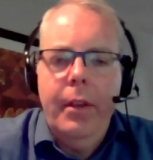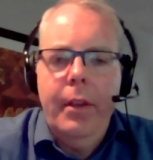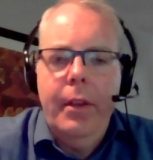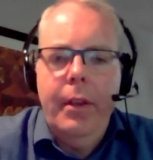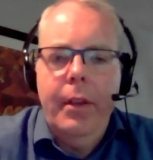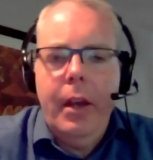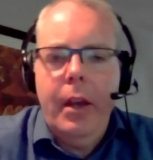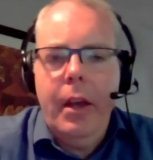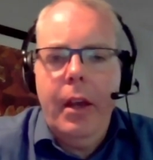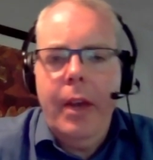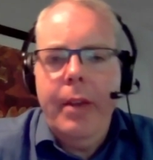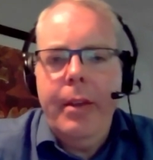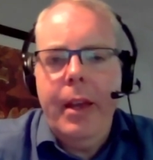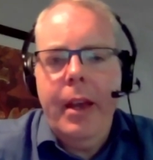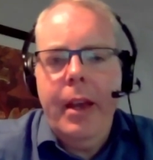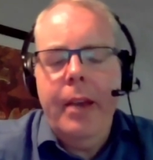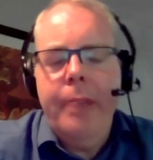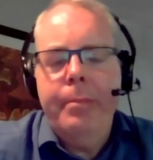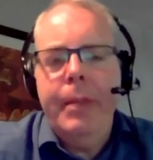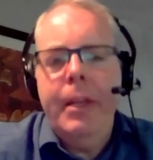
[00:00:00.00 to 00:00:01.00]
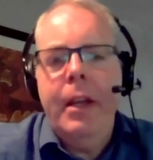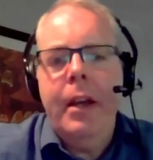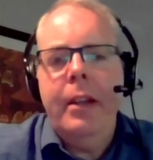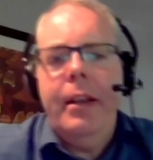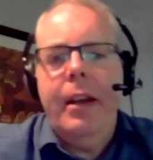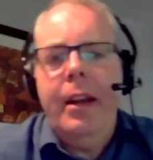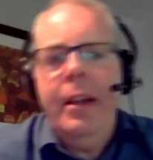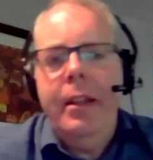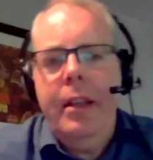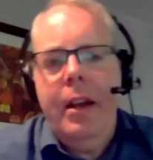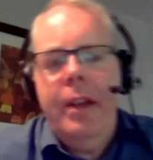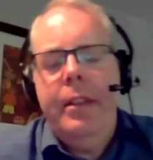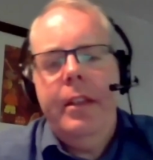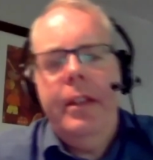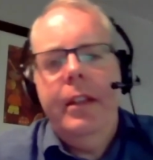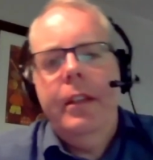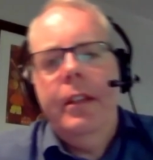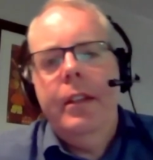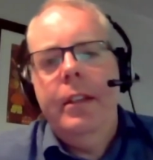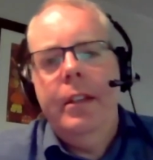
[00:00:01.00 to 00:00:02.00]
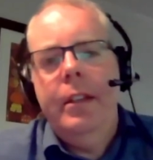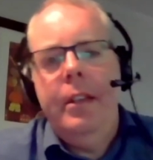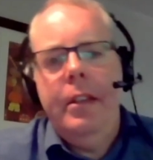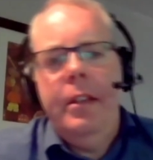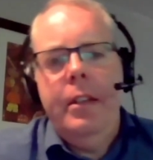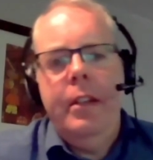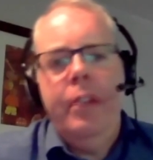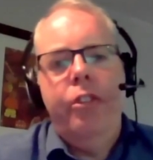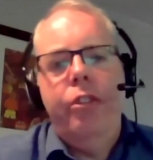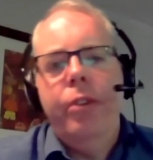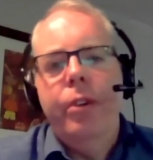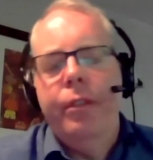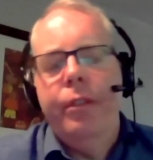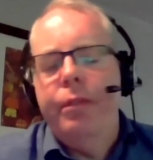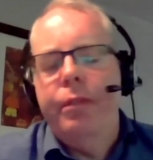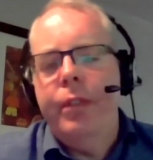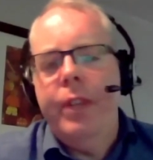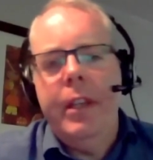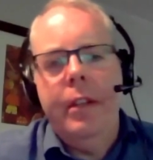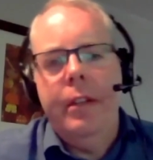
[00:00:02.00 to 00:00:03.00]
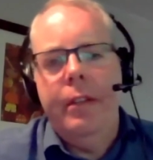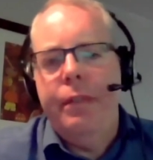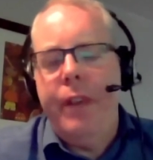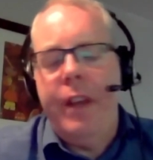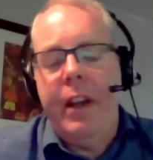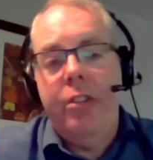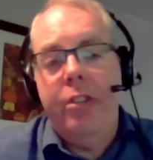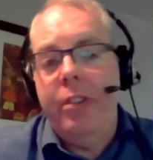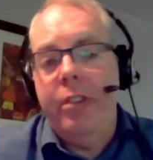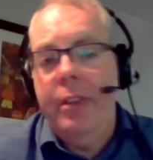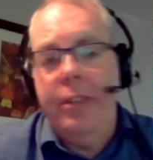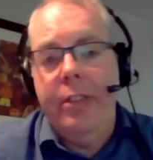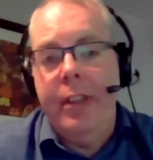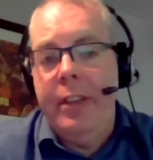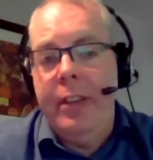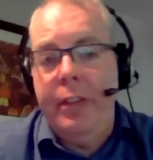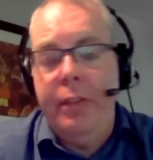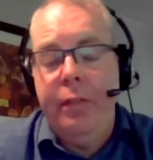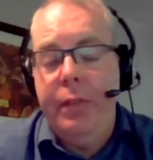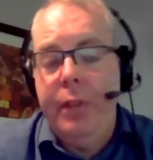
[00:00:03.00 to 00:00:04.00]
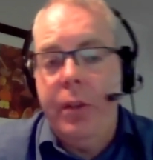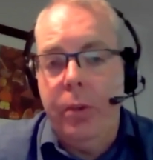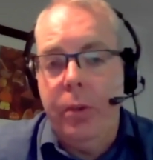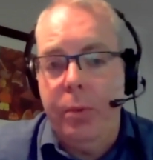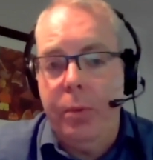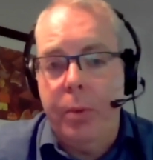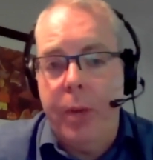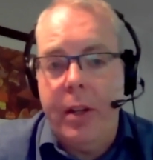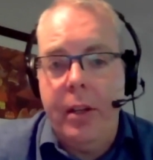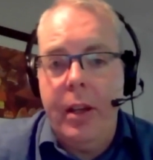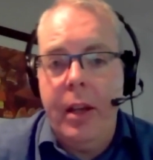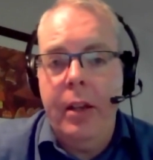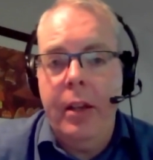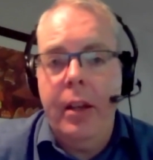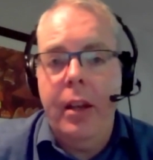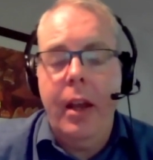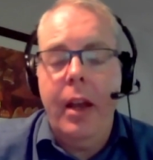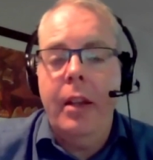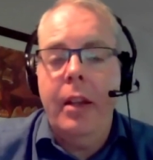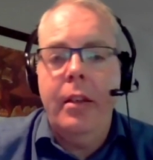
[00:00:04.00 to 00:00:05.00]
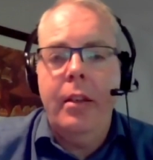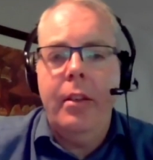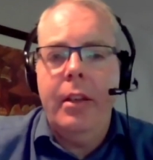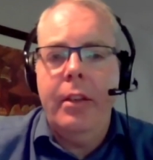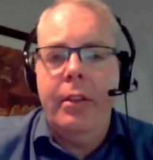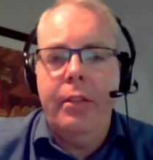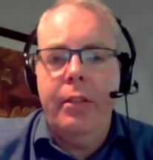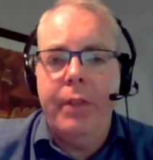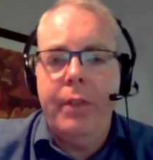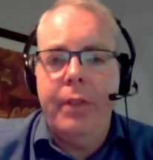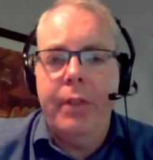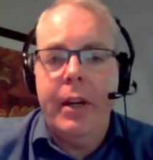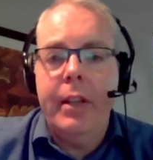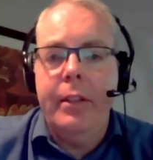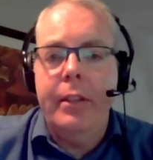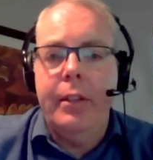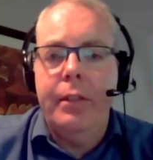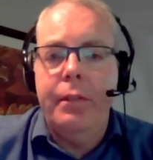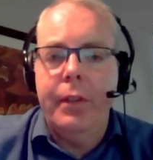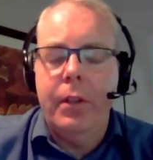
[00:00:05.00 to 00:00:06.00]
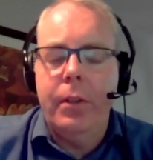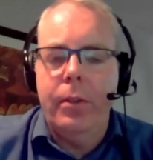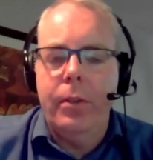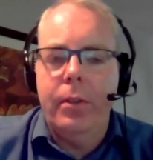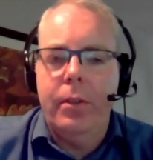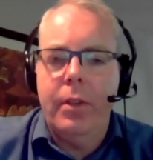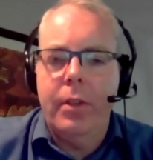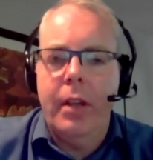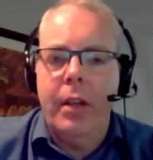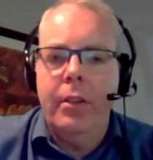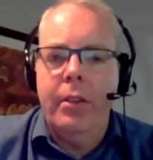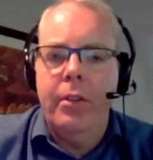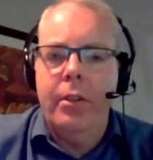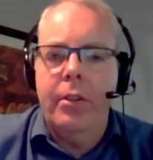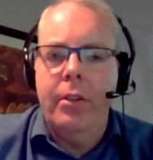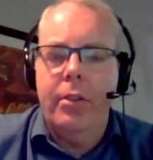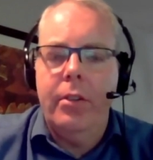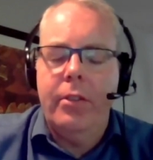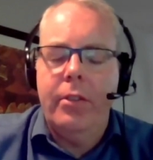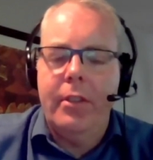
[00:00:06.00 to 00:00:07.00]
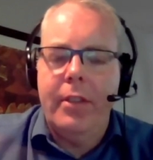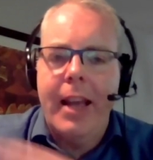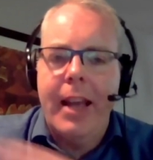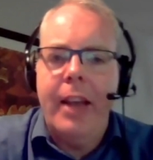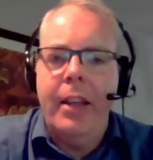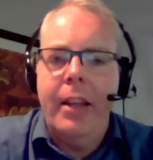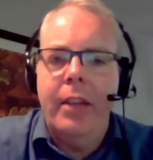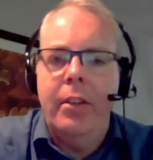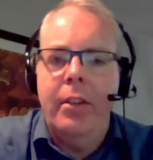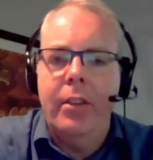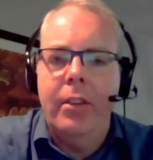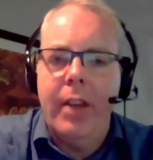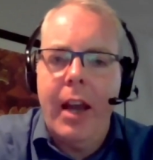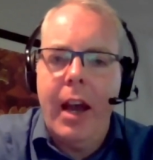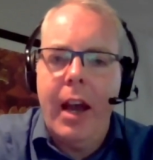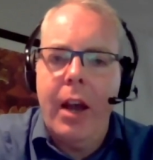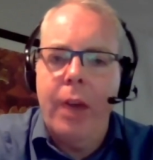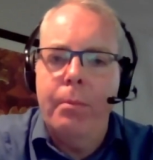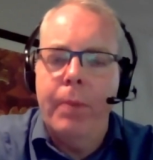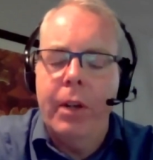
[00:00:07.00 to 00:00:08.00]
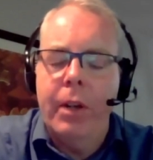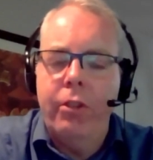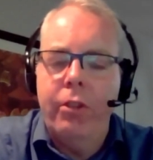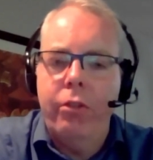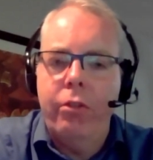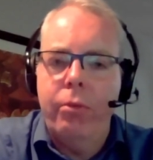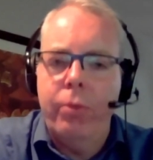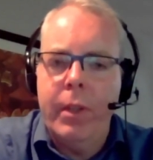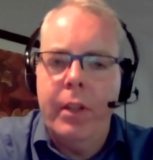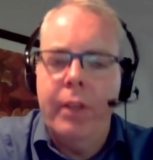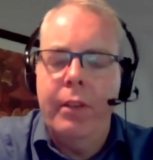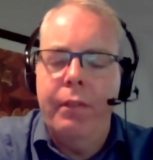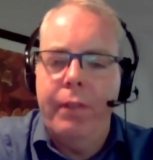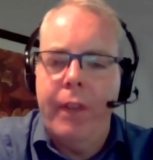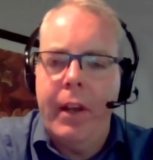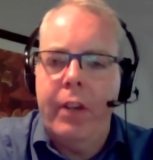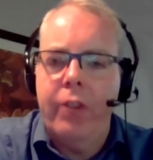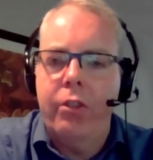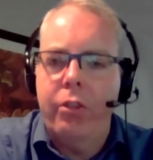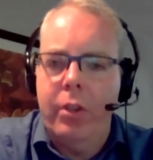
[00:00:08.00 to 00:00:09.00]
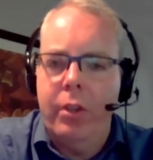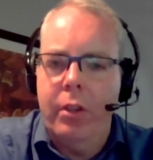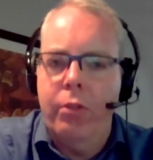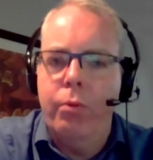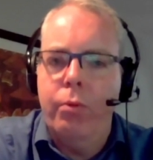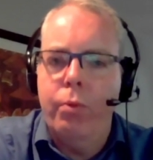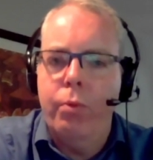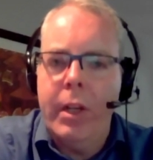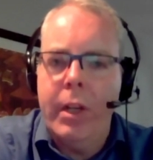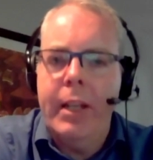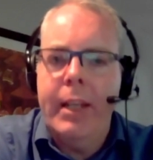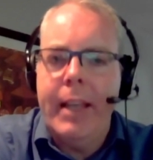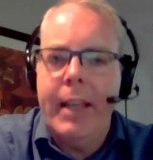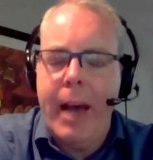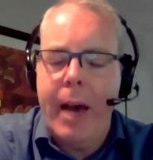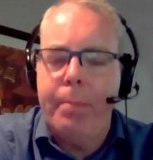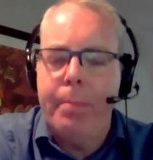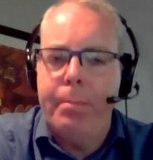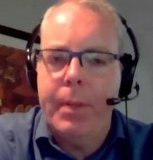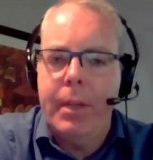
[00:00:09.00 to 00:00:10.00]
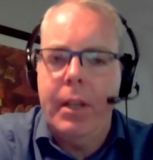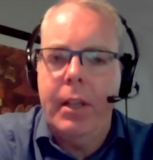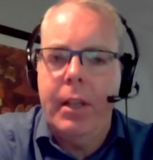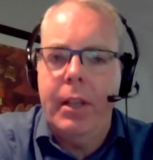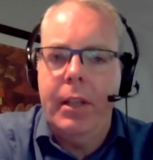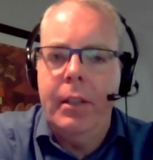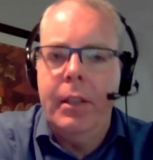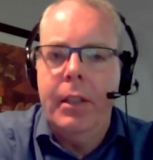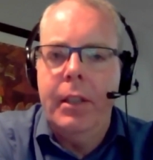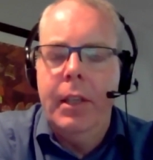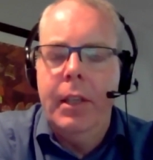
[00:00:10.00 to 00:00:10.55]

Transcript: Yeah, I, I mean, I, I, think the, the issue of reinfection is a difficult one. And, and it's very difficult to understand how much reinfection is really happening.